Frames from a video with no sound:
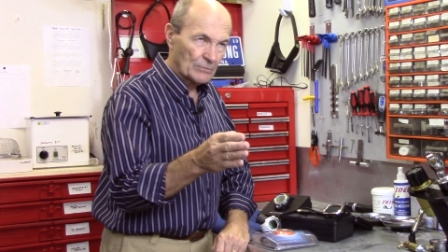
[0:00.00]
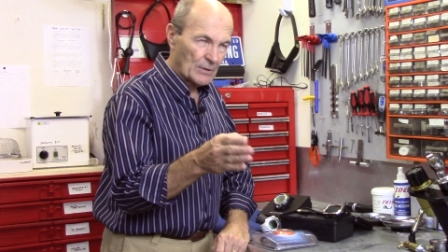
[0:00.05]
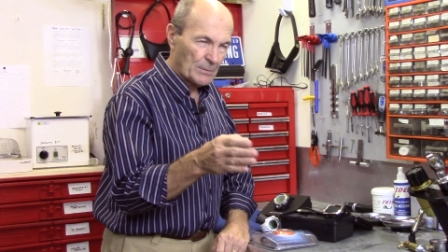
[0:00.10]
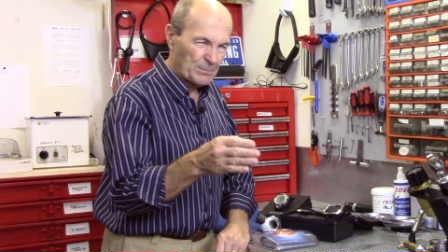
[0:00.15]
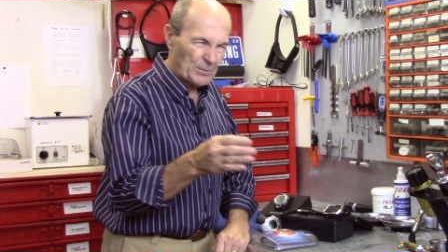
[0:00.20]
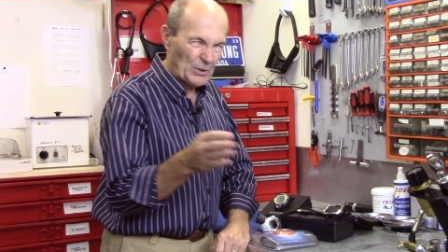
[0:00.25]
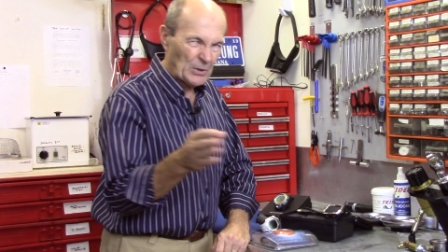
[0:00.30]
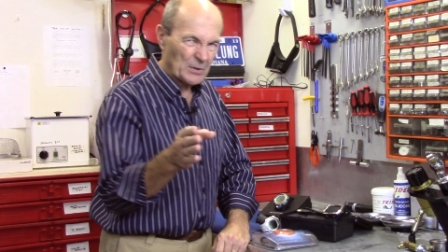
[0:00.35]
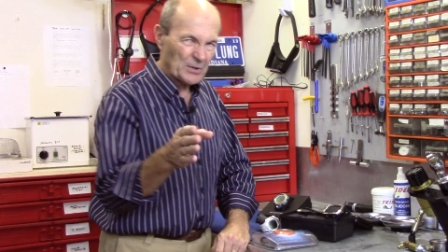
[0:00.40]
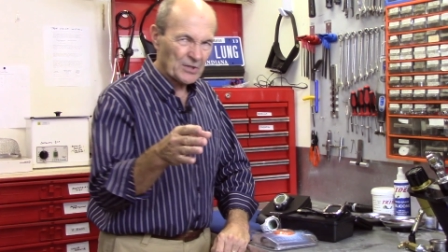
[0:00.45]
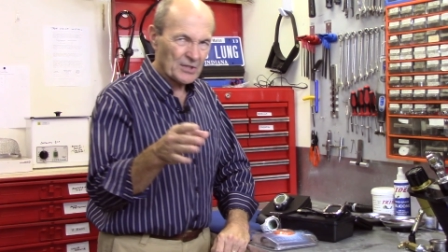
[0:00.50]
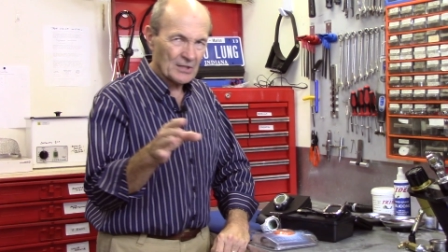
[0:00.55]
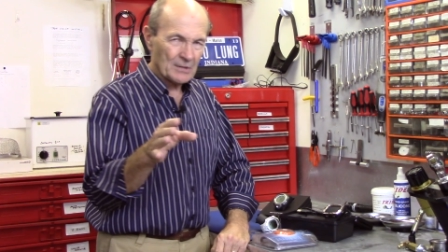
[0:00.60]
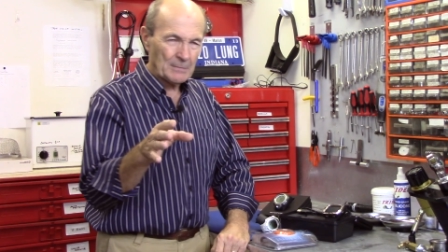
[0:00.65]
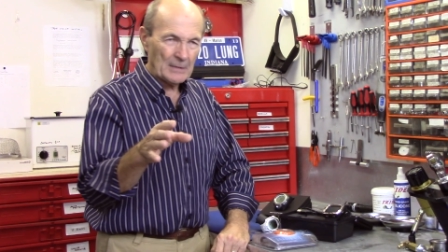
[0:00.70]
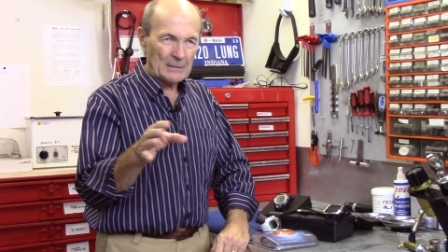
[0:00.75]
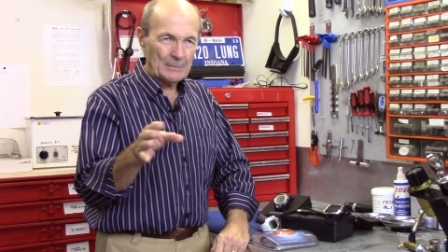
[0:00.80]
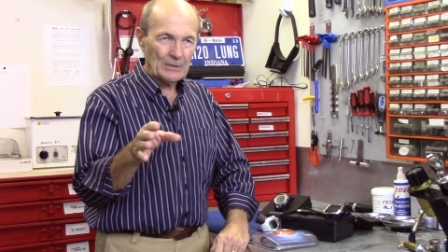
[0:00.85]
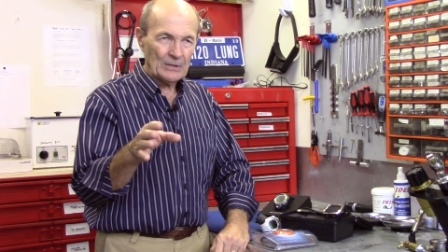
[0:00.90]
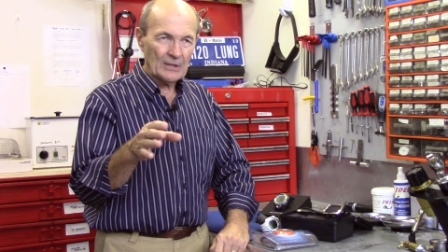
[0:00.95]
computers
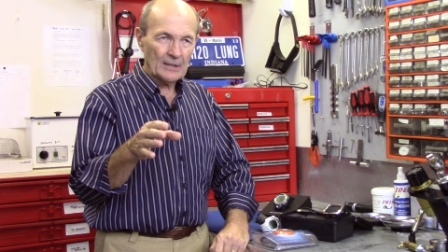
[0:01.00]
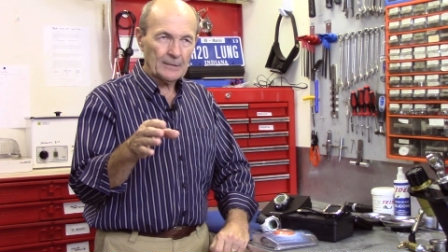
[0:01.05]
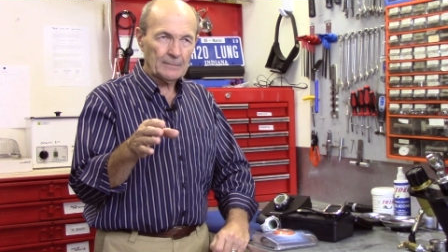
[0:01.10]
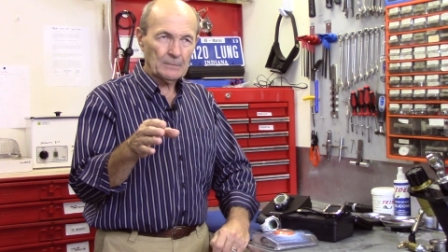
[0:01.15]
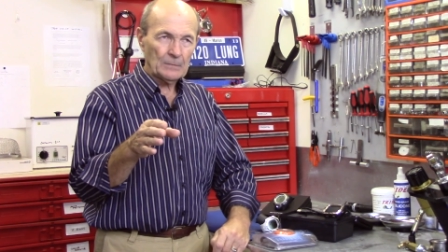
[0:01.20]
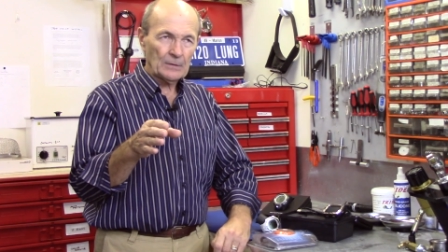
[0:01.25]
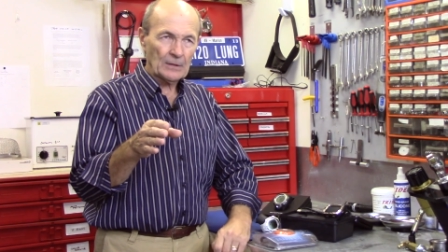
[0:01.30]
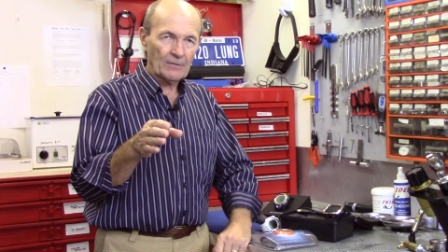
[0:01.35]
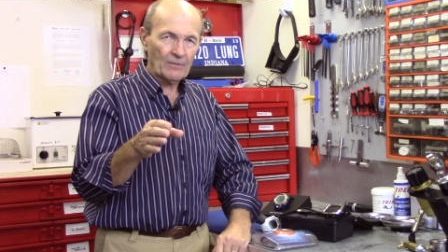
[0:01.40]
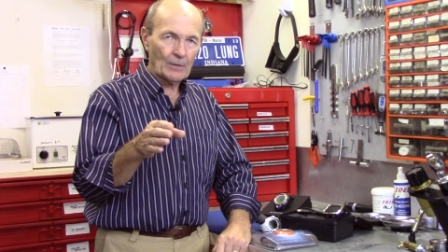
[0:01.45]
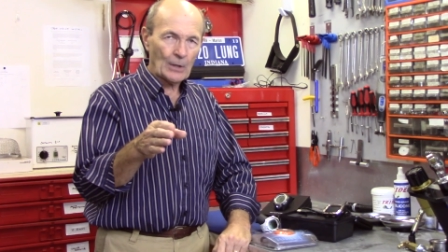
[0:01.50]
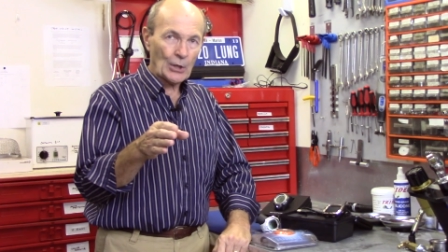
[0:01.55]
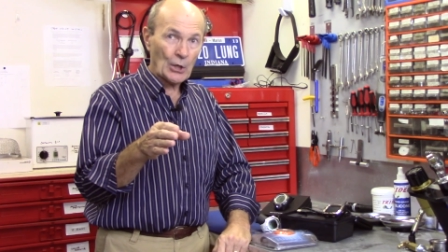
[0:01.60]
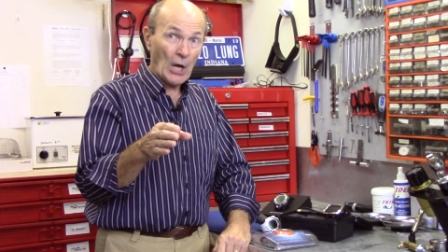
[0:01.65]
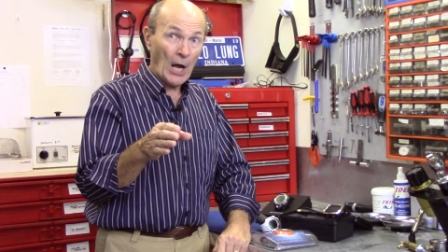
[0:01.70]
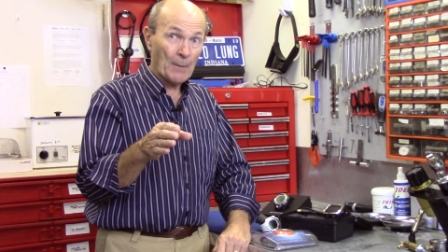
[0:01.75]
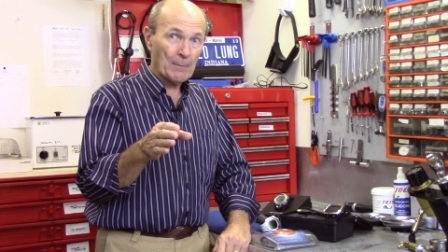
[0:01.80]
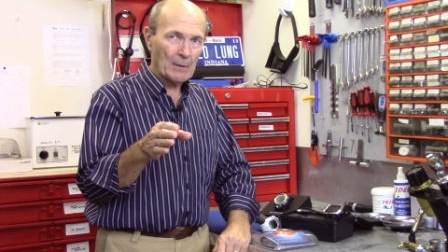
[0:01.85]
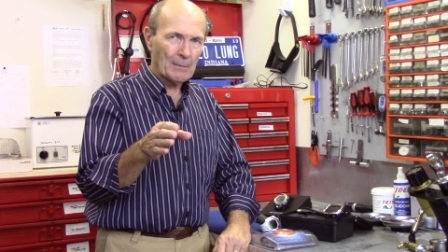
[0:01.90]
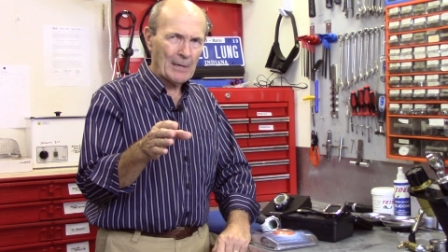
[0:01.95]
is maybe a very
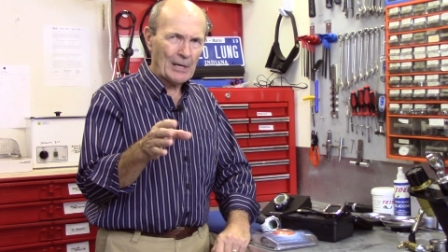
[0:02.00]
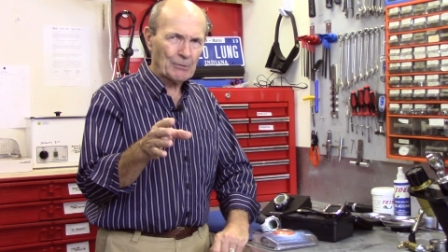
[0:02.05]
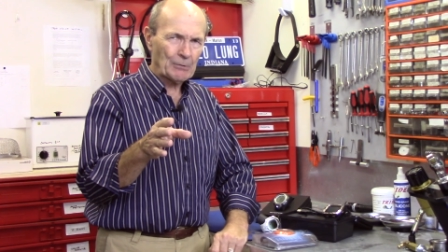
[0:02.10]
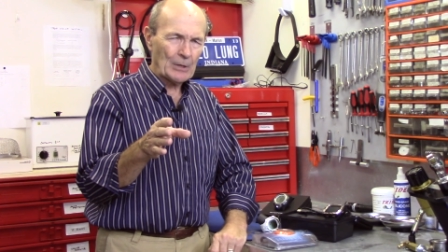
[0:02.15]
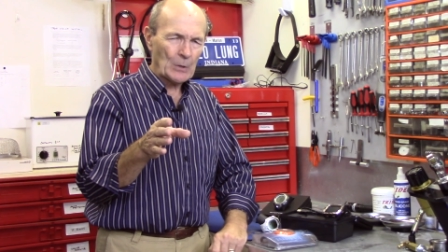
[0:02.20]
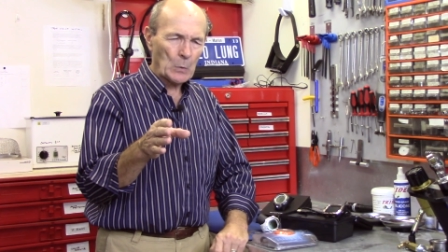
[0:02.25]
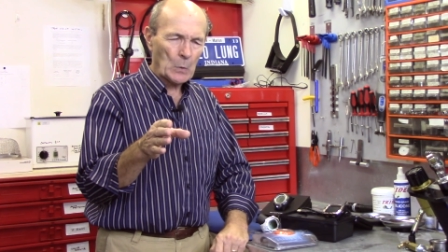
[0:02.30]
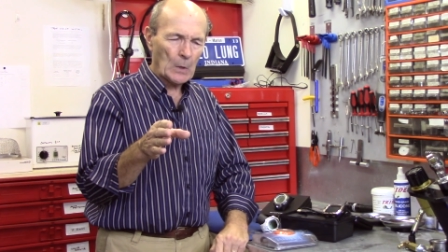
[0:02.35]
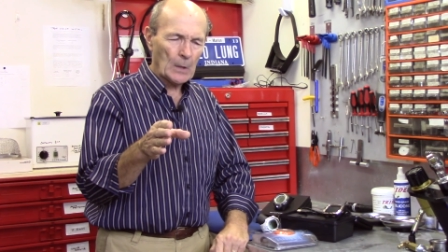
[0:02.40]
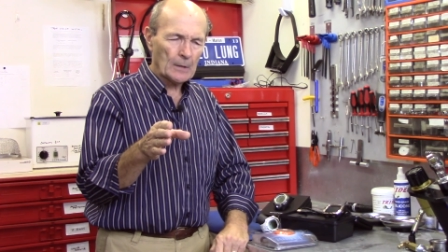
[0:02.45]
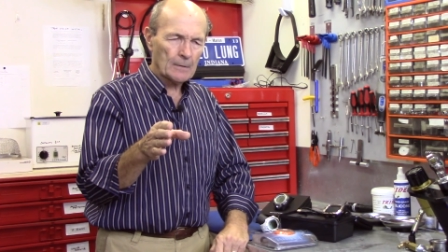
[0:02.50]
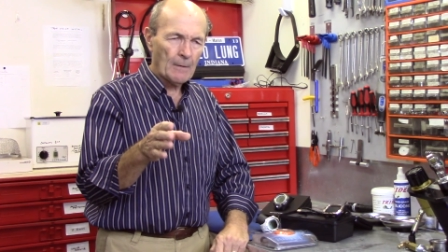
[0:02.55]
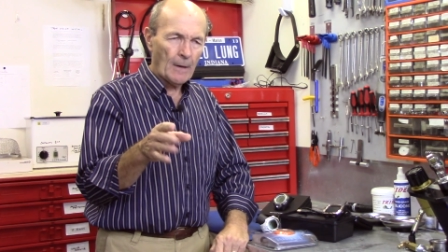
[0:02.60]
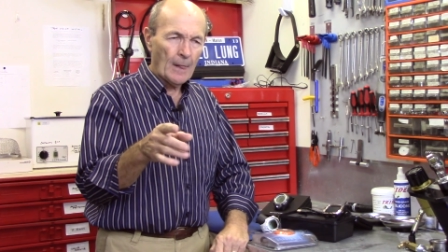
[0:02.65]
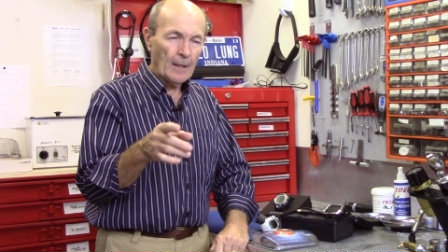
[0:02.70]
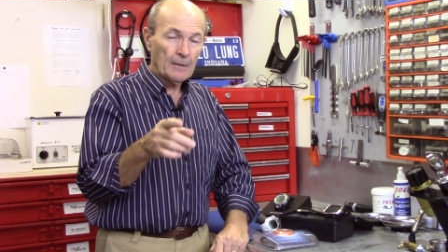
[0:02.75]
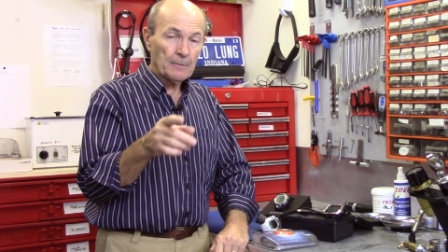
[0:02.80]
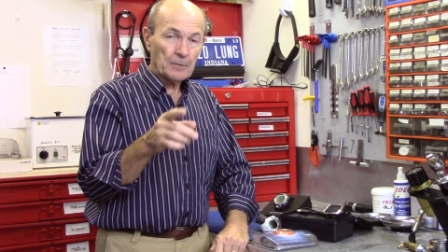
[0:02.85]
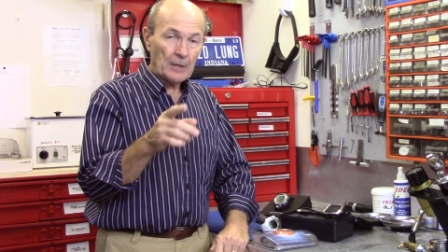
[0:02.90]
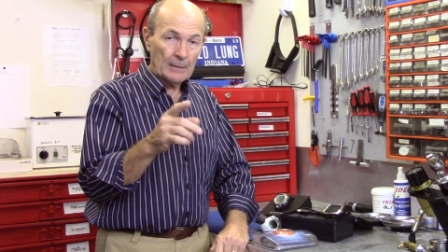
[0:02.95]
complimentary word,
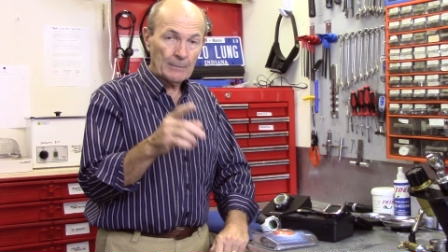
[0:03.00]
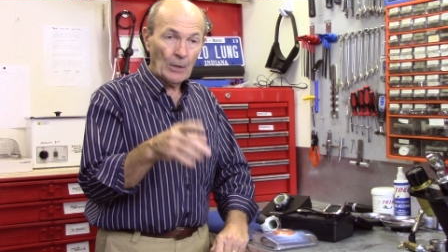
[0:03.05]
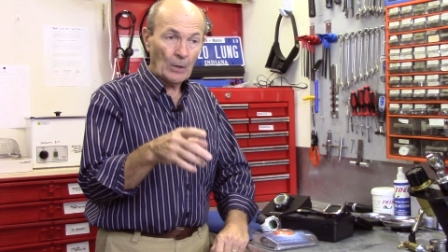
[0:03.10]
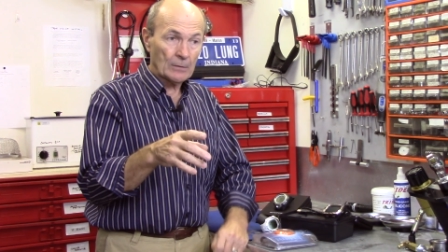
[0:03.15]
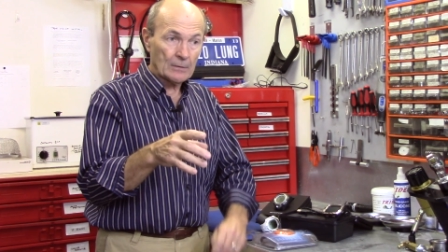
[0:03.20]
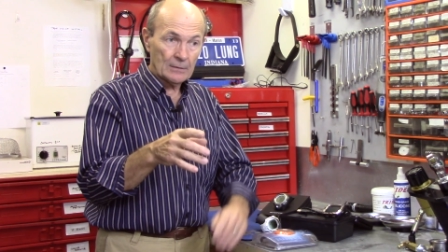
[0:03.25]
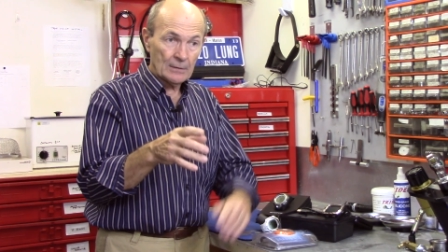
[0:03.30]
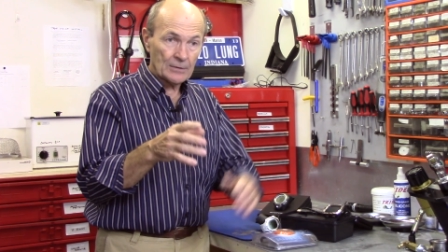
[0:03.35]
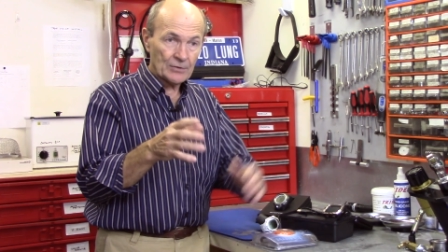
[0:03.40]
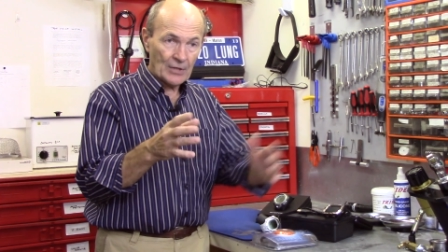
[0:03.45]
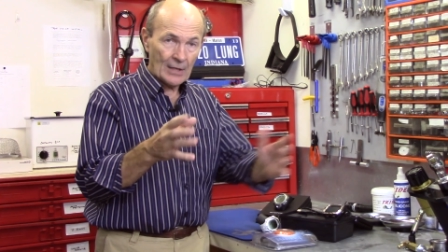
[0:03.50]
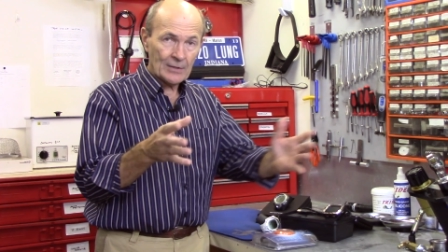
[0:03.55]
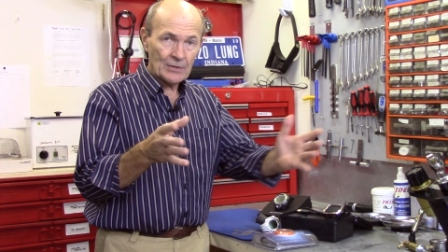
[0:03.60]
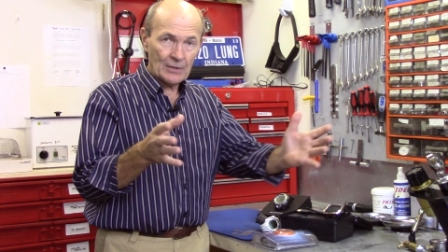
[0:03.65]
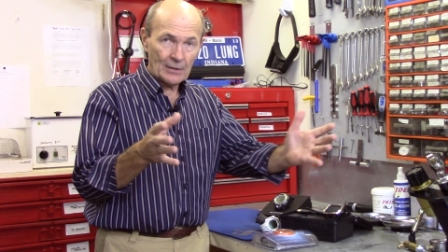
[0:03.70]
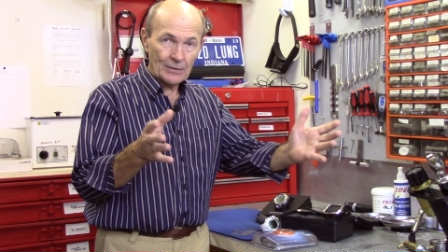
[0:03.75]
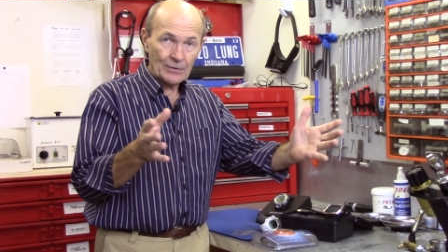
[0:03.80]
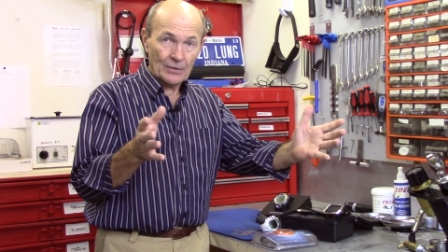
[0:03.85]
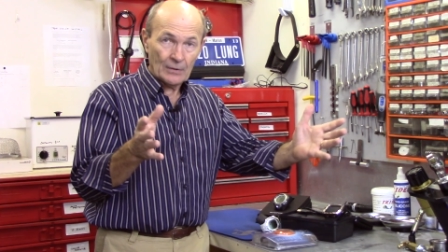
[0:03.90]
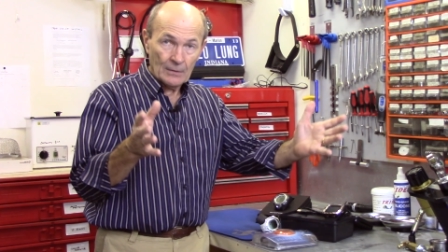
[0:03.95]
came out in the
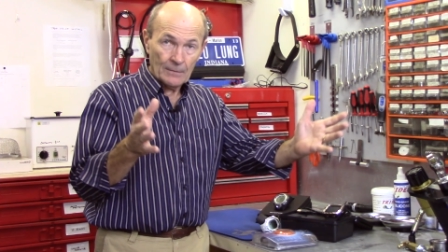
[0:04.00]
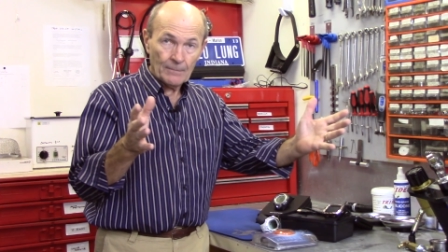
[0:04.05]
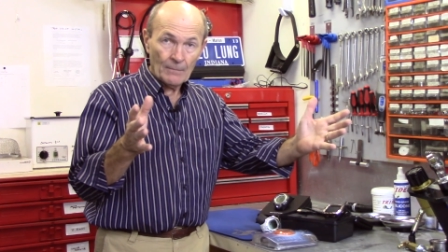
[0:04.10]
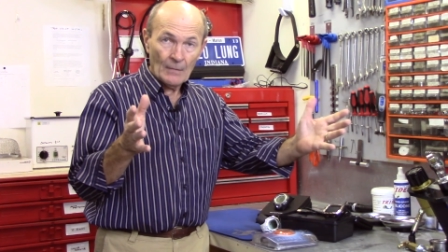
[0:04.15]
60s.